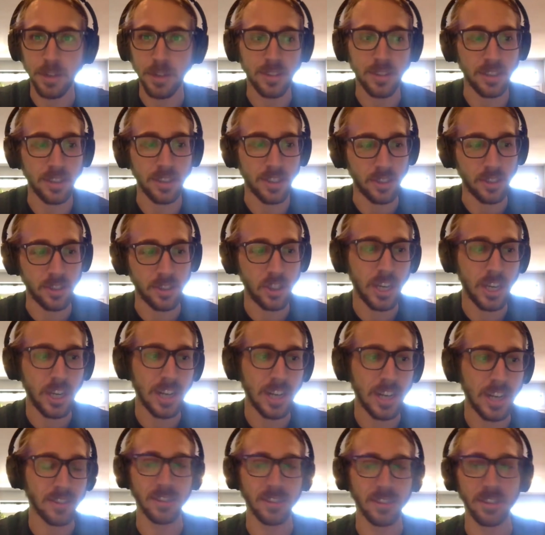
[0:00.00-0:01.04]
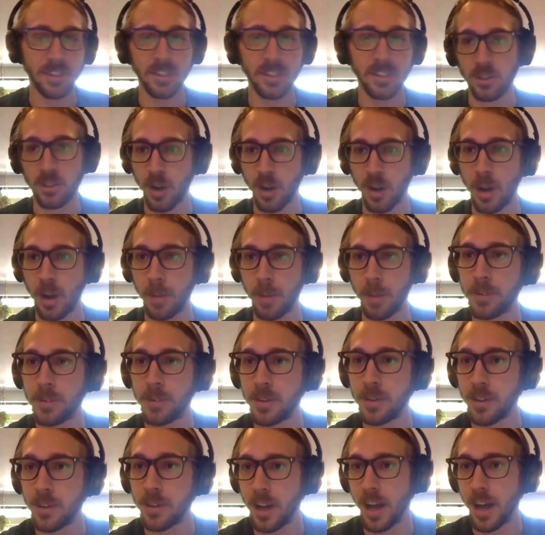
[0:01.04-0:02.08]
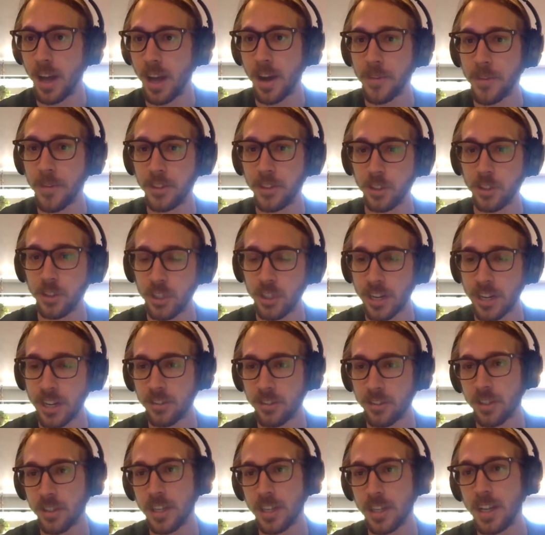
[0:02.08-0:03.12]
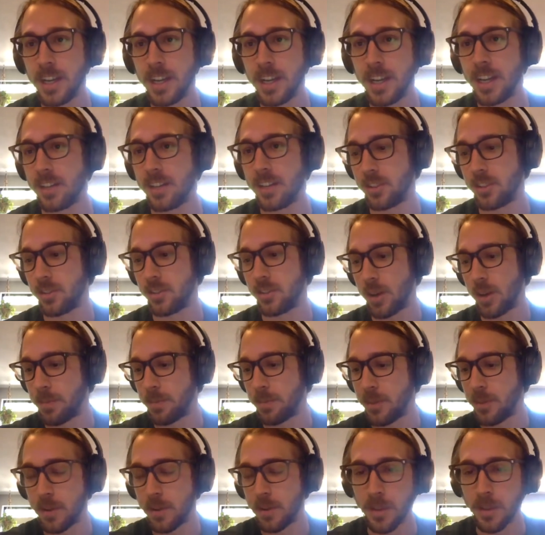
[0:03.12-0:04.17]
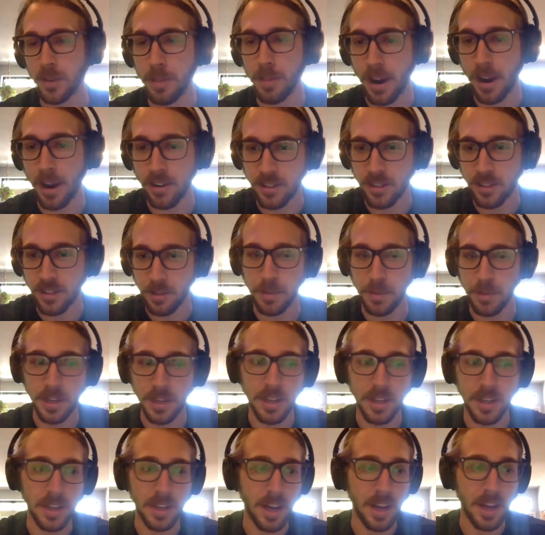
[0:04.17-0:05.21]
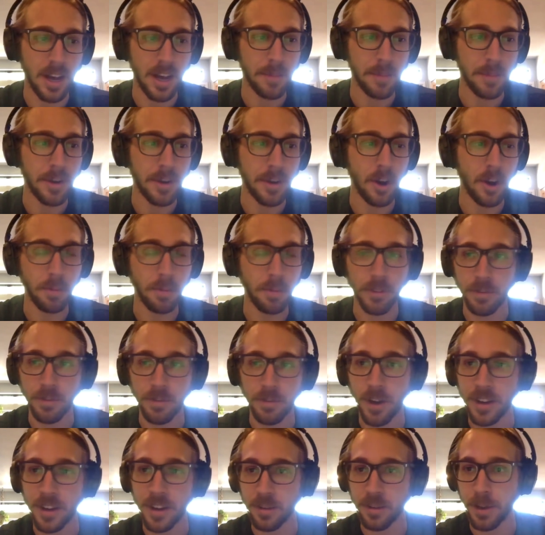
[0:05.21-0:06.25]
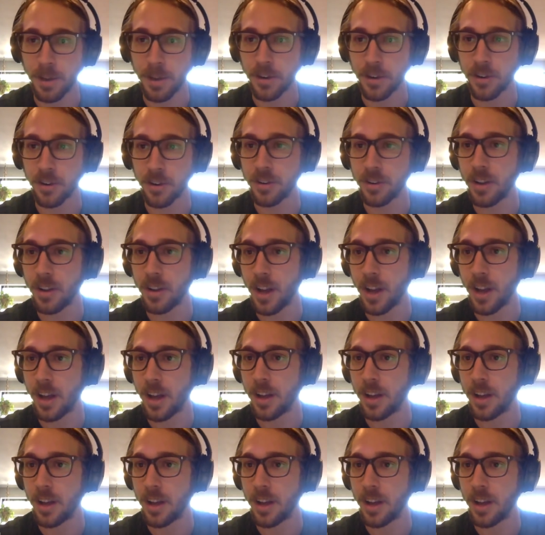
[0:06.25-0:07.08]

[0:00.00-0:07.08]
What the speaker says: but it's a chance to disrupt the trajectory and to disrupt the powers that be, and hopefully find a better,